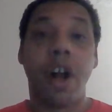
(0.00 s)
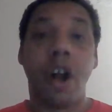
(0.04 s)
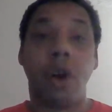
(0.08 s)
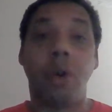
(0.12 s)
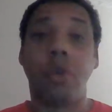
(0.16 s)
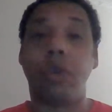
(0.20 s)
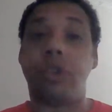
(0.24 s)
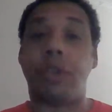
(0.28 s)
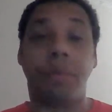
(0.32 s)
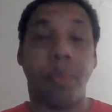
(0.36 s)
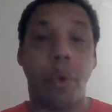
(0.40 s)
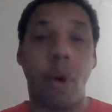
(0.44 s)

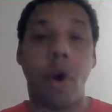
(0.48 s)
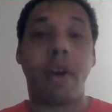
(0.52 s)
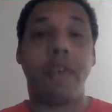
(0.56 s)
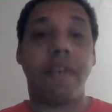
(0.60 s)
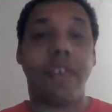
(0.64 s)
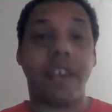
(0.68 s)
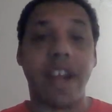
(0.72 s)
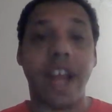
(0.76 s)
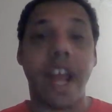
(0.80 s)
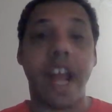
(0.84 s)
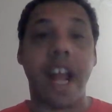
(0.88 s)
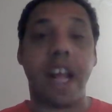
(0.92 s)
who's more of
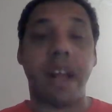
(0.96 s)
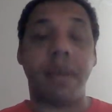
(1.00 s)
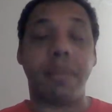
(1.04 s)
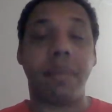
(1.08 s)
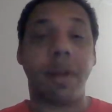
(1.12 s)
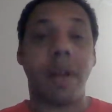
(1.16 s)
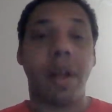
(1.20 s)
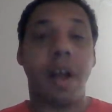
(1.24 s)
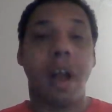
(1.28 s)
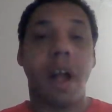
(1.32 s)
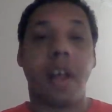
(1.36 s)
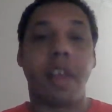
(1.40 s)
a
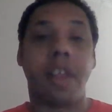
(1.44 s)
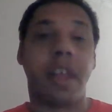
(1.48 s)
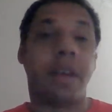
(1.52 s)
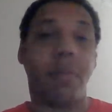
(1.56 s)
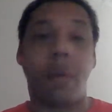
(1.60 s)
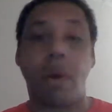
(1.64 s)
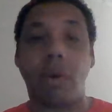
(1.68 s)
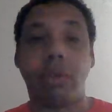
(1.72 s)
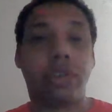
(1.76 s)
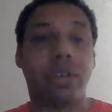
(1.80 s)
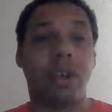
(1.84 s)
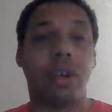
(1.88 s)
name than
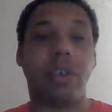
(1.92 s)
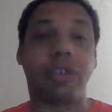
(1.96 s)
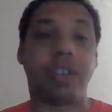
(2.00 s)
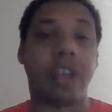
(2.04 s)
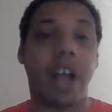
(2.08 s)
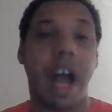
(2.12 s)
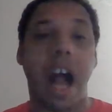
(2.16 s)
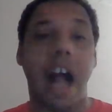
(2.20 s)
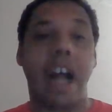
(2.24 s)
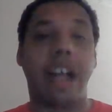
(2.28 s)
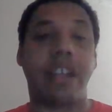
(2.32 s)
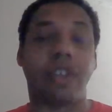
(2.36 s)
most of those
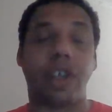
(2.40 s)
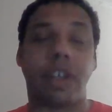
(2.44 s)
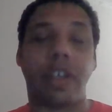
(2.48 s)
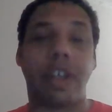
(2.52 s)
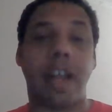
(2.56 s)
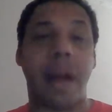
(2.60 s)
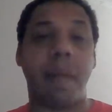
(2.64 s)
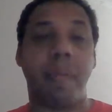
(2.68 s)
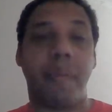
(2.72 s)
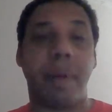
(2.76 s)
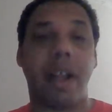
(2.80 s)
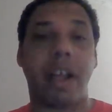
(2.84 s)
guys on
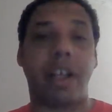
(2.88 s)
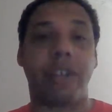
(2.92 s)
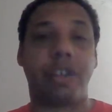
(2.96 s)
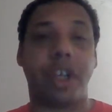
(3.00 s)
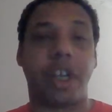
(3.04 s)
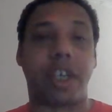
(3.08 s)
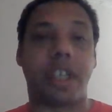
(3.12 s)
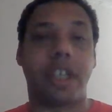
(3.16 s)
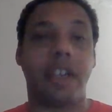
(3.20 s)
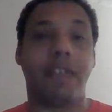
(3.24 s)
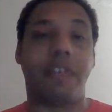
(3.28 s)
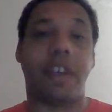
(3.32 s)
that
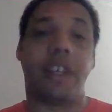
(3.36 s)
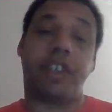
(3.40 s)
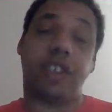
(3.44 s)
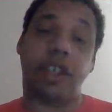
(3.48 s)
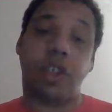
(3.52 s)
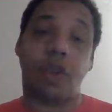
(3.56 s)
Belichick defense.